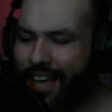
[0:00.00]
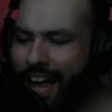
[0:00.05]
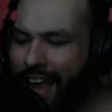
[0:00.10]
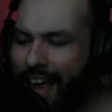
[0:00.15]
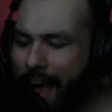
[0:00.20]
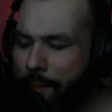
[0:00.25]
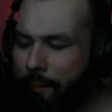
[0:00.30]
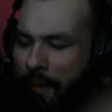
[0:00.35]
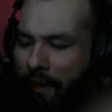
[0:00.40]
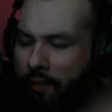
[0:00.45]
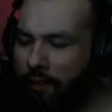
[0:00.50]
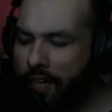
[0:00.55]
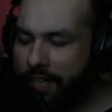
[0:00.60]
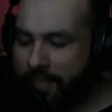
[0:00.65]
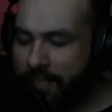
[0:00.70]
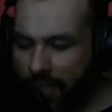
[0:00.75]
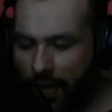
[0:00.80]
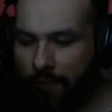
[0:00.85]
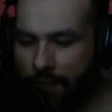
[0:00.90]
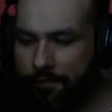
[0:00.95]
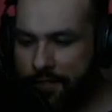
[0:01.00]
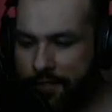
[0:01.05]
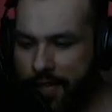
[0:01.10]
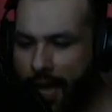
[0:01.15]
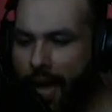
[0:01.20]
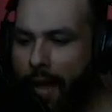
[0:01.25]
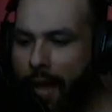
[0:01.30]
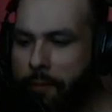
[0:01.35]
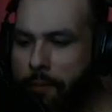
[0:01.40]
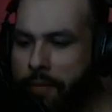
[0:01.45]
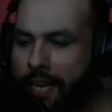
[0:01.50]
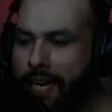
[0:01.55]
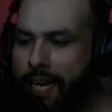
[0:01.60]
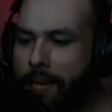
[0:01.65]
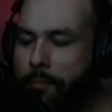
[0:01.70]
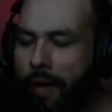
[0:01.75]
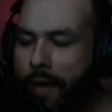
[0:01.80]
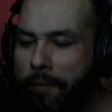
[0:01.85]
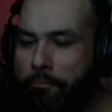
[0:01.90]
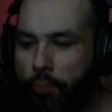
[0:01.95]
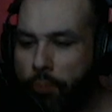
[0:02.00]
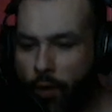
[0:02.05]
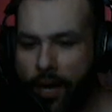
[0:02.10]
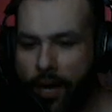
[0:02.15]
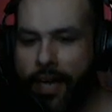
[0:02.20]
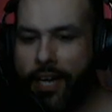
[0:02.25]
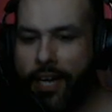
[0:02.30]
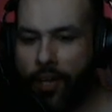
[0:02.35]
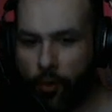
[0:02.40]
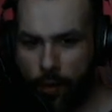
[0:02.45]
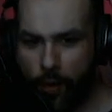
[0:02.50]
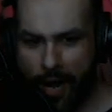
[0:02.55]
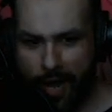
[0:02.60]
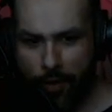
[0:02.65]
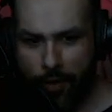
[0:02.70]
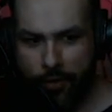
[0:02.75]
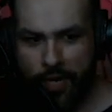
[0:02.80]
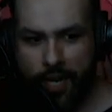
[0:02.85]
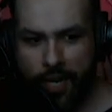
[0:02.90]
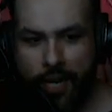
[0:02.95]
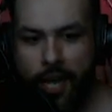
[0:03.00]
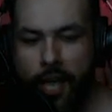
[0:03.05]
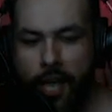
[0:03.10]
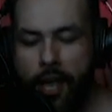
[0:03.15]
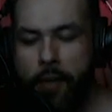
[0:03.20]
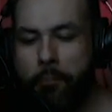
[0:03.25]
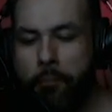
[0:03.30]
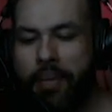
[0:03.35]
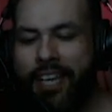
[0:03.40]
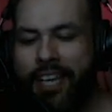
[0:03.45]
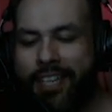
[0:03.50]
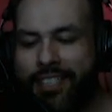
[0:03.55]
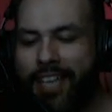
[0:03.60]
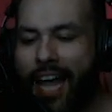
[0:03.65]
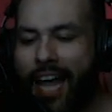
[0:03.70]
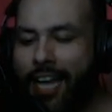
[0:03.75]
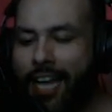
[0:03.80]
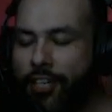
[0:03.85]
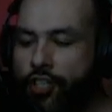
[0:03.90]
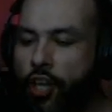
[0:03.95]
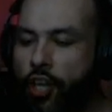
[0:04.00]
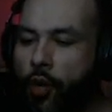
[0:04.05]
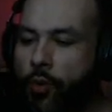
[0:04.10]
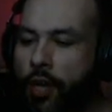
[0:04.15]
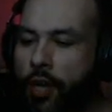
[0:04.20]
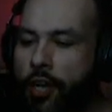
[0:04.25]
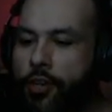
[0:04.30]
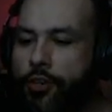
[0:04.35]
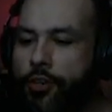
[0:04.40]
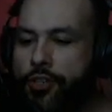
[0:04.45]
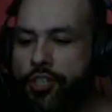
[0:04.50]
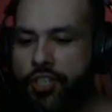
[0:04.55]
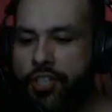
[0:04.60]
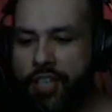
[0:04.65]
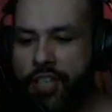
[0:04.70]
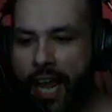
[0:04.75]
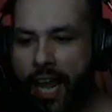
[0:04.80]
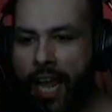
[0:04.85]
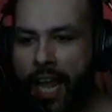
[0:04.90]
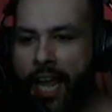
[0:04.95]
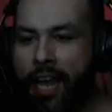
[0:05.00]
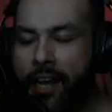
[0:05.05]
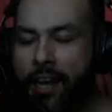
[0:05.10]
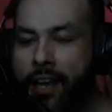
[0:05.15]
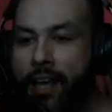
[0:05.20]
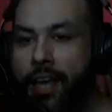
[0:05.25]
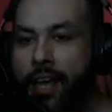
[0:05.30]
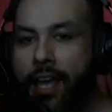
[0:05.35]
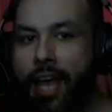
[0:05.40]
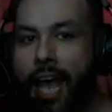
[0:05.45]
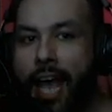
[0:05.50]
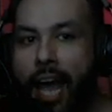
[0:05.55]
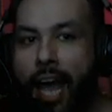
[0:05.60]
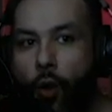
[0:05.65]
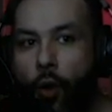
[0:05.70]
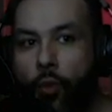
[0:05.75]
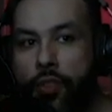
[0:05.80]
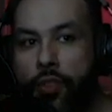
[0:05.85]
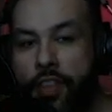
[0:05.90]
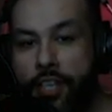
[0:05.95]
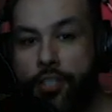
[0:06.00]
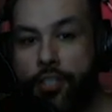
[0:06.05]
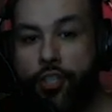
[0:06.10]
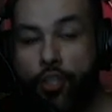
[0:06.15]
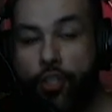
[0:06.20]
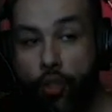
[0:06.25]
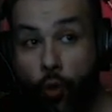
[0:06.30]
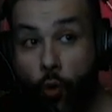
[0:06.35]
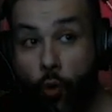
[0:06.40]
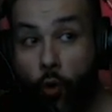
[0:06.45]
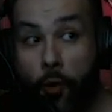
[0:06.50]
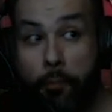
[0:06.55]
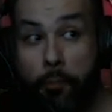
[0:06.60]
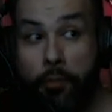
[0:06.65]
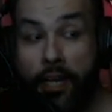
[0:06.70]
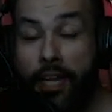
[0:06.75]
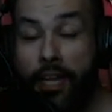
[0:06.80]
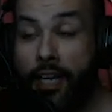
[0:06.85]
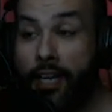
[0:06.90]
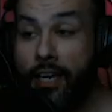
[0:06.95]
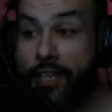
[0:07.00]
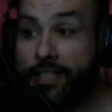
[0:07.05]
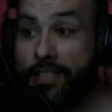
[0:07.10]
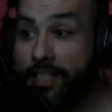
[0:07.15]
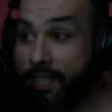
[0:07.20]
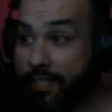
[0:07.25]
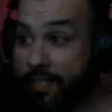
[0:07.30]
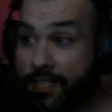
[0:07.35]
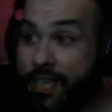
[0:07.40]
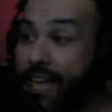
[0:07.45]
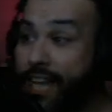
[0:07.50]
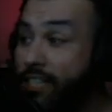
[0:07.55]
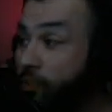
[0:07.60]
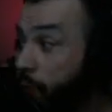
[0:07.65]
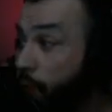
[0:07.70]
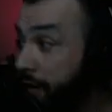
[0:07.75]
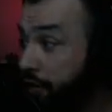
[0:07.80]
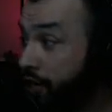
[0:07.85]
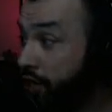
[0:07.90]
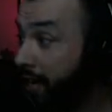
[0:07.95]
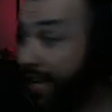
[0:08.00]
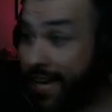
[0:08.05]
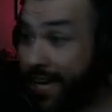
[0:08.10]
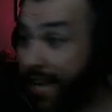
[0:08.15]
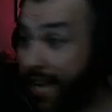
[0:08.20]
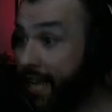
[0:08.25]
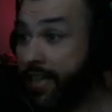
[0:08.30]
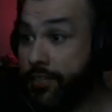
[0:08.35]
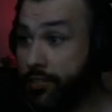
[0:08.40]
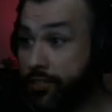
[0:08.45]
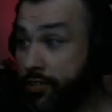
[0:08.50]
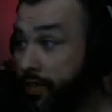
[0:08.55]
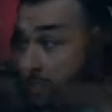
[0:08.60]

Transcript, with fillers: I, I'm having a tough time getting my brain around it because I don't understand how this tour being a success, which it is.